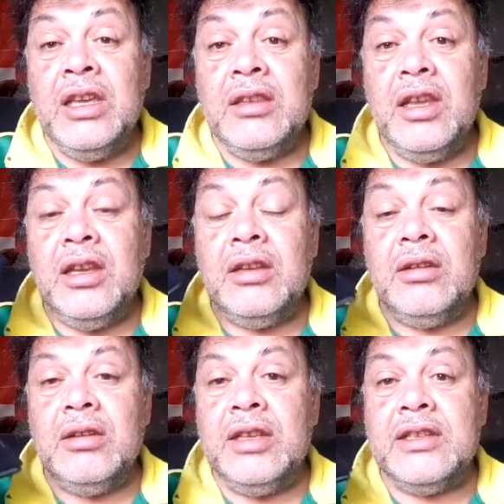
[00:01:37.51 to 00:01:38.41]
then
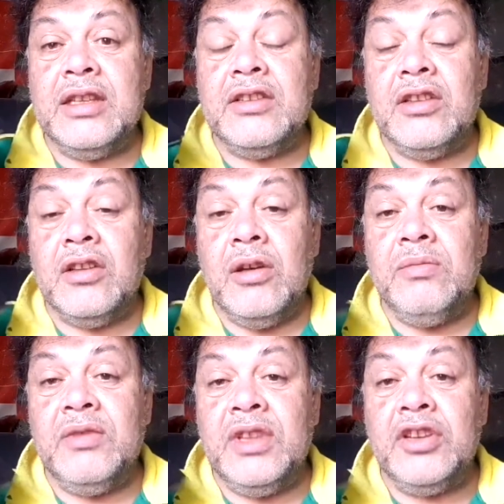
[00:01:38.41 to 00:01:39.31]
this is the
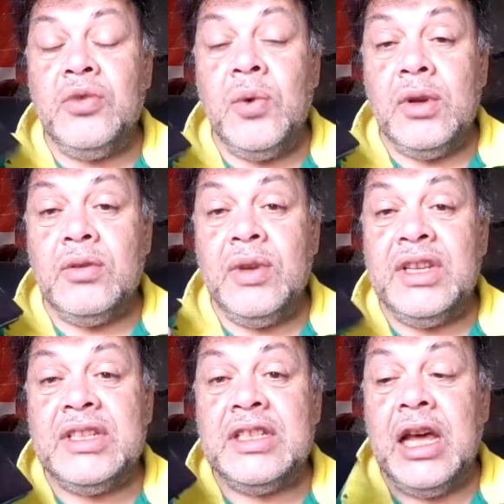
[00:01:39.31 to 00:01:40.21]
ROM that you want to
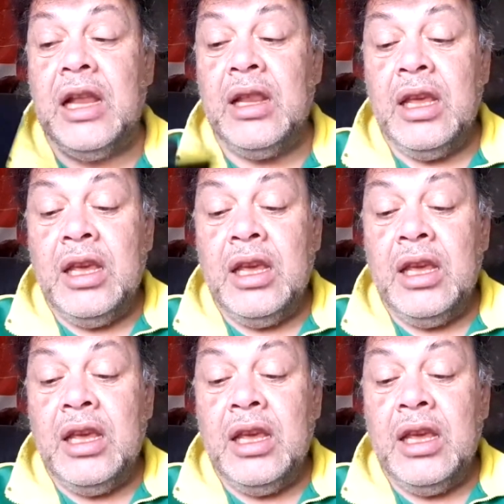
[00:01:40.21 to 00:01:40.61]
install